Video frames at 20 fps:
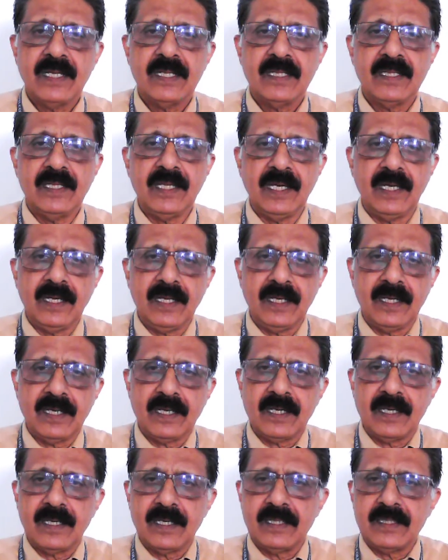
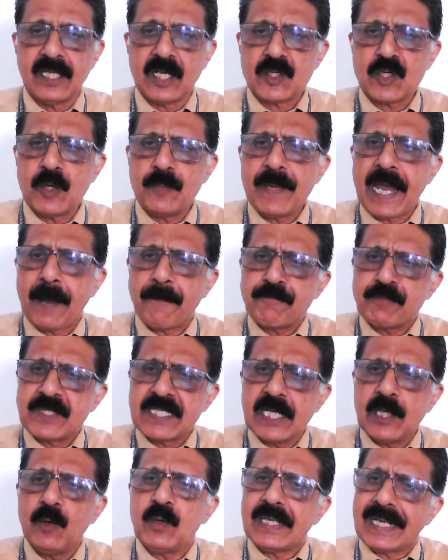there should be
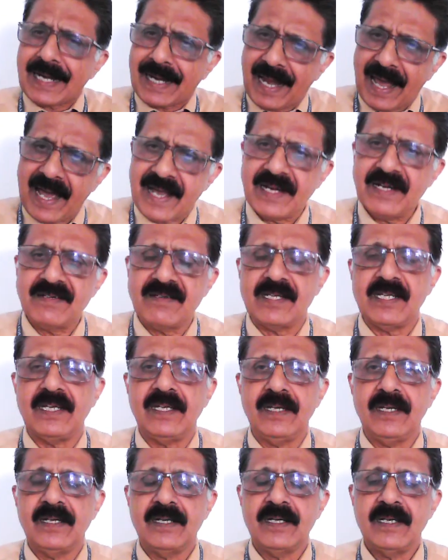absolute
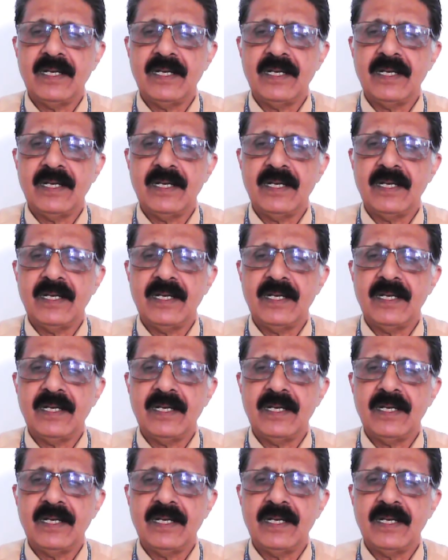clarity